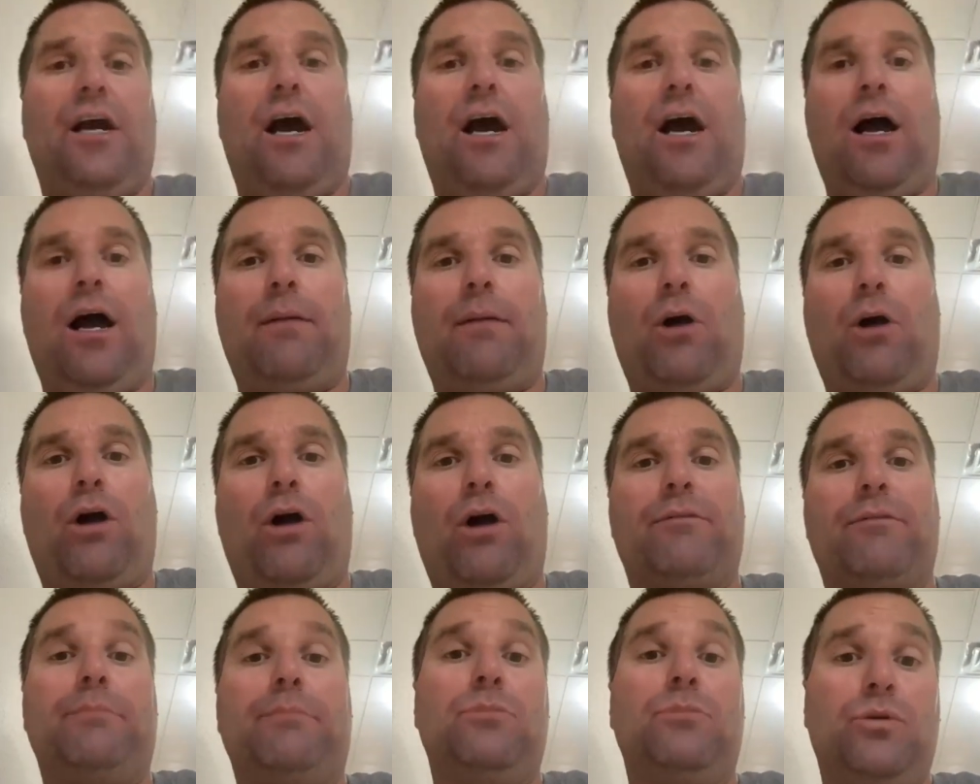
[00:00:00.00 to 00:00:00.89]
are
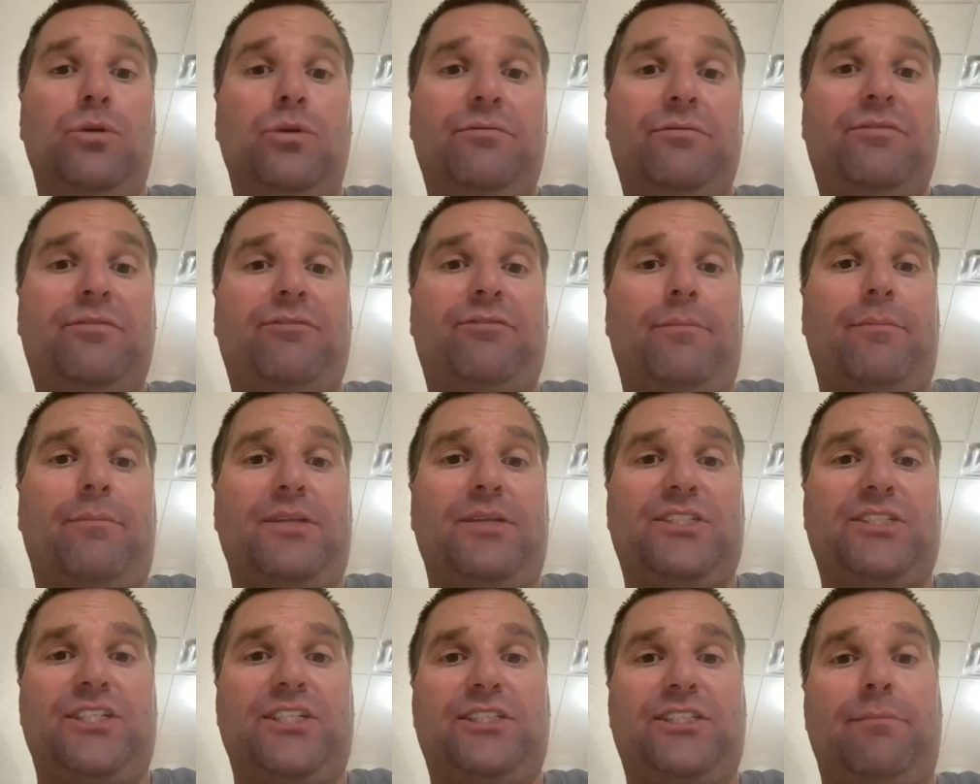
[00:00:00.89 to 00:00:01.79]
removed from the
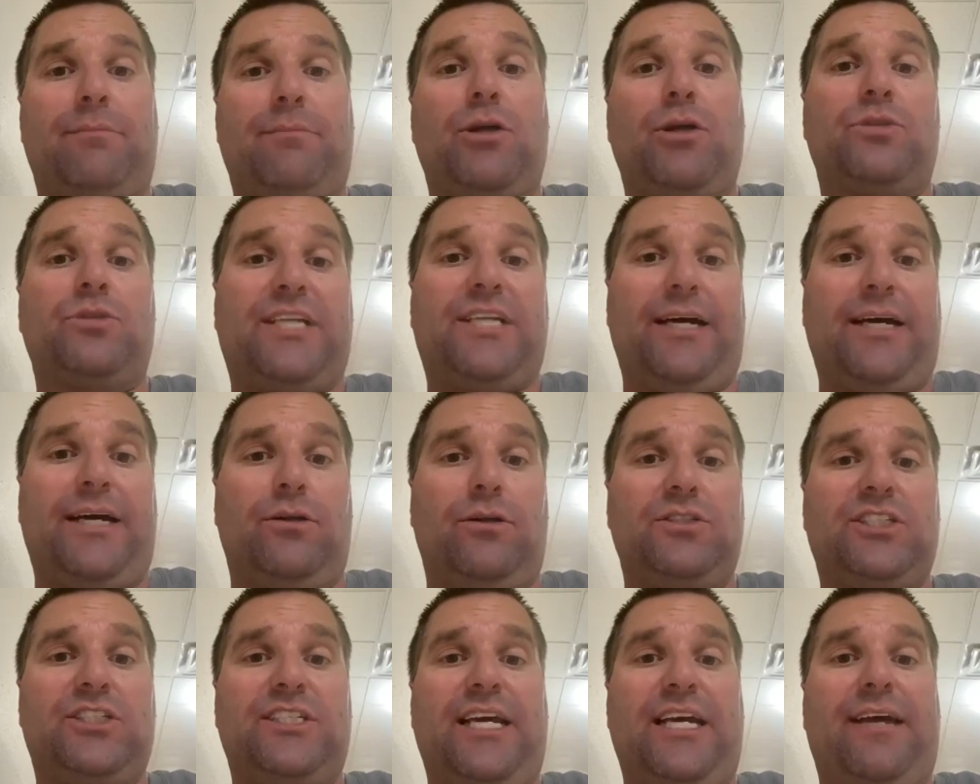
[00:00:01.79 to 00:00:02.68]
system, those
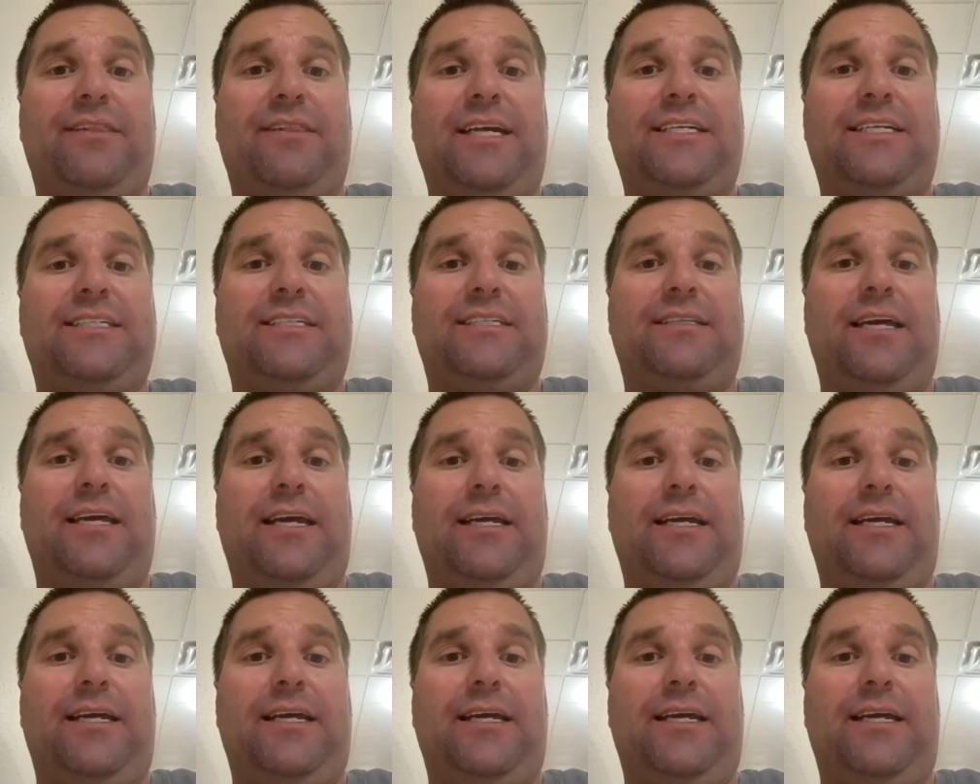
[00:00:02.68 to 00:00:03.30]
kelts, and they